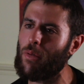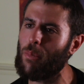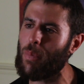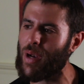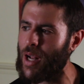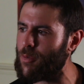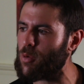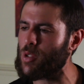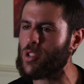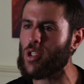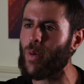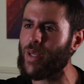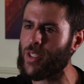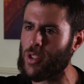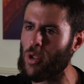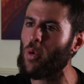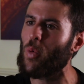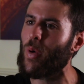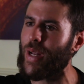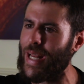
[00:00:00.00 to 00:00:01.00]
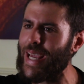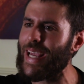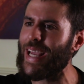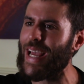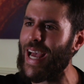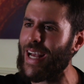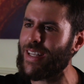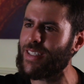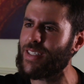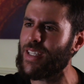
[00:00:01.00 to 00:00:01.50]
But I was always told what he
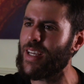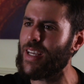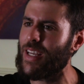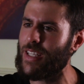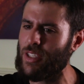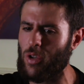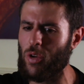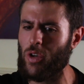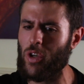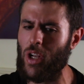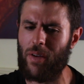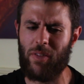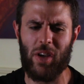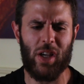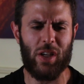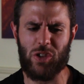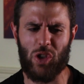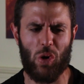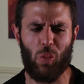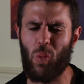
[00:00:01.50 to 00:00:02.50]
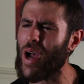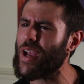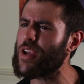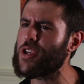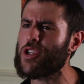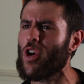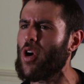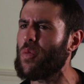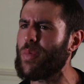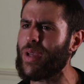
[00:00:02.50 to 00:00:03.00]
has is good enough. So why are you
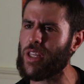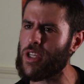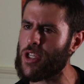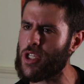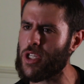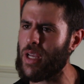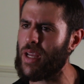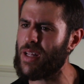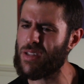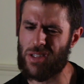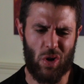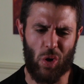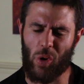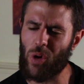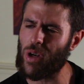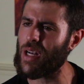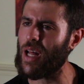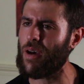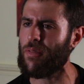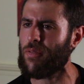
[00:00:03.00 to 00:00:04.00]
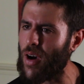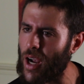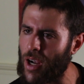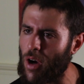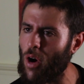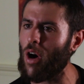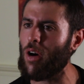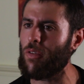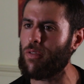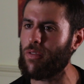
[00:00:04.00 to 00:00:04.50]
showing me this shit? It's not good enough.
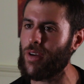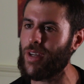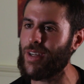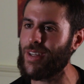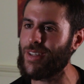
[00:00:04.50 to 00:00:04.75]
Fuck off.